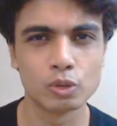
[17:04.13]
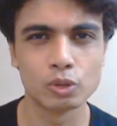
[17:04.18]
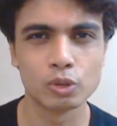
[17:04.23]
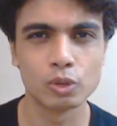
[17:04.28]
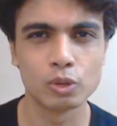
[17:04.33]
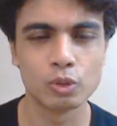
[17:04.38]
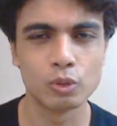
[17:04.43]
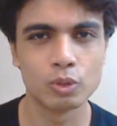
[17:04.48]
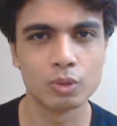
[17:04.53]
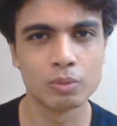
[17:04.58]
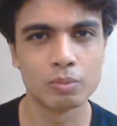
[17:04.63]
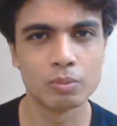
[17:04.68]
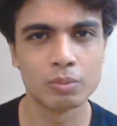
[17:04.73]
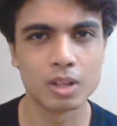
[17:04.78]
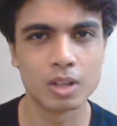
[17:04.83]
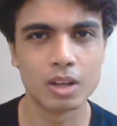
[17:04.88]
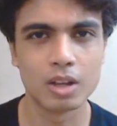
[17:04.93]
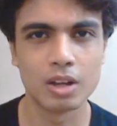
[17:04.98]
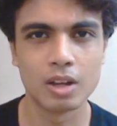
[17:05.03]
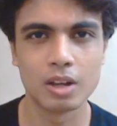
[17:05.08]
two
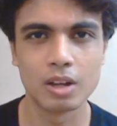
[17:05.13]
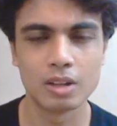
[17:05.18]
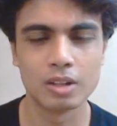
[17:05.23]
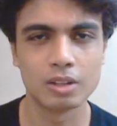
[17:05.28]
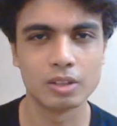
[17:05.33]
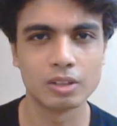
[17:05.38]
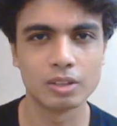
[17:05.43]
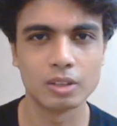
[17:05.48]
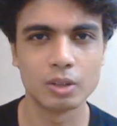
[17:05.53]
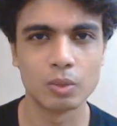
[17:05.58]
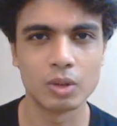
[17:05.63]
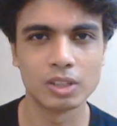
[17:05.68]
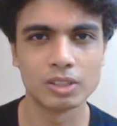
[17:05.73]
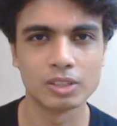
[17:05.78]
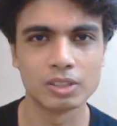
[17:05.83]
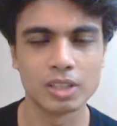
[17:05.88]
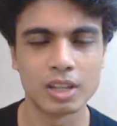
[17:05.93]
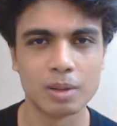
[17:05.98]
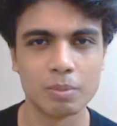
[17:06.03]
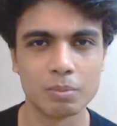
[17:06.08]
are the ones
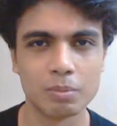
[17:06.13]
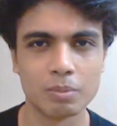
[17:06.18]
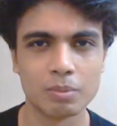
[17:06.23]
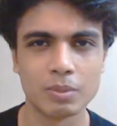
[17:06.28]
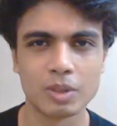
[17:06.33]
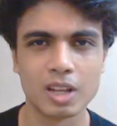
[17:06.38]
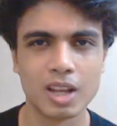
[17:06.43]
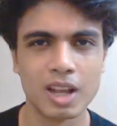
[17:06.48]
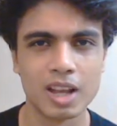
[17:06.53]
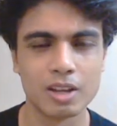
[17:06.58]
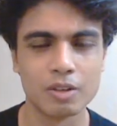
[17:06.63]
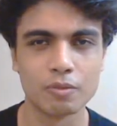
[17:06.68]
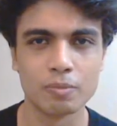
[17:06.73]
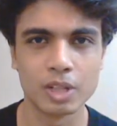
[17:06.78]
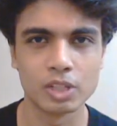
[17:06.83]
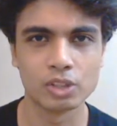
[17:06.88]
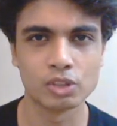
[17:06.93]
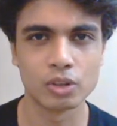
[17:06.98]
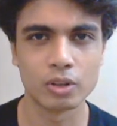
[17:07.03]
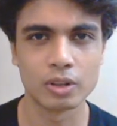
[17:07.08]
that I'm kind of
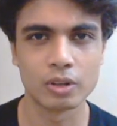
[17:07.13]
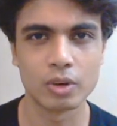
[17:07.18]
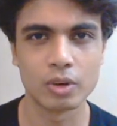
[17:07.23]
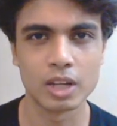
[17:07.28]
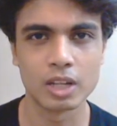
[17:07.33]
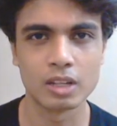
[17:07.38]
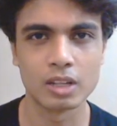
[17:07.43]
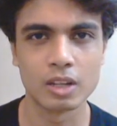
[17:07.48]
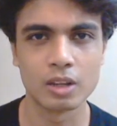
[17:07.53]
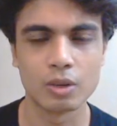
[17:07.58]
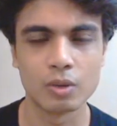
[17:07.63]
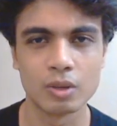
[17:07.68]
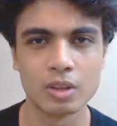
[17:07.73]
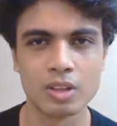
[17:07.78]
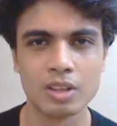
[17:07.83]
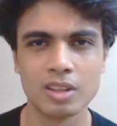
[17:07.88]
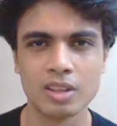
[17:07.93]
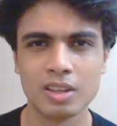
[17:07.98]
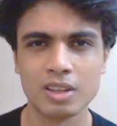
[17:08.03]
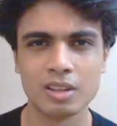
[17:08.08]
mentioning right now.
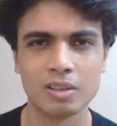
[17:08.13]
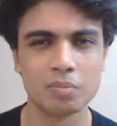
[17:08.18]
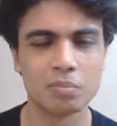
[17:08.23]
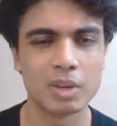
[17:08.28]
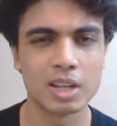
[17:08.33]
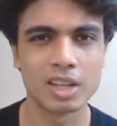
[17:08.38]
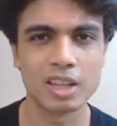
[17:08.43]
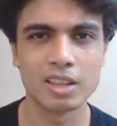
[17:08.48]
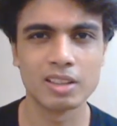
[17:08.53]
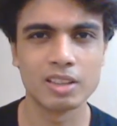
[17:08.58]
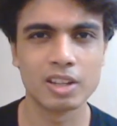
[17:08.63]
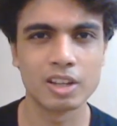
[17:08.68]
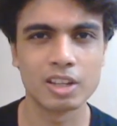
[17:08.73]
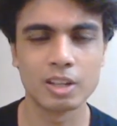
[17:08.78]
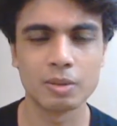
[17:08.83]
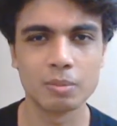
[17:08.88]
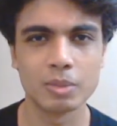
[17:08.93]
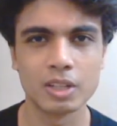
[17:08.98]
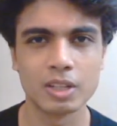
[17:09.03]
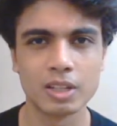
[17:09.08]
Again, there can
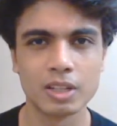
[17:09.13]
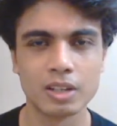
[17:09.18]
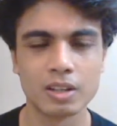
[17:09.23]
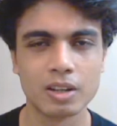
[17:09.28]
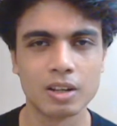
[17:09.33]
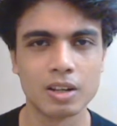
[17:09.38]
be,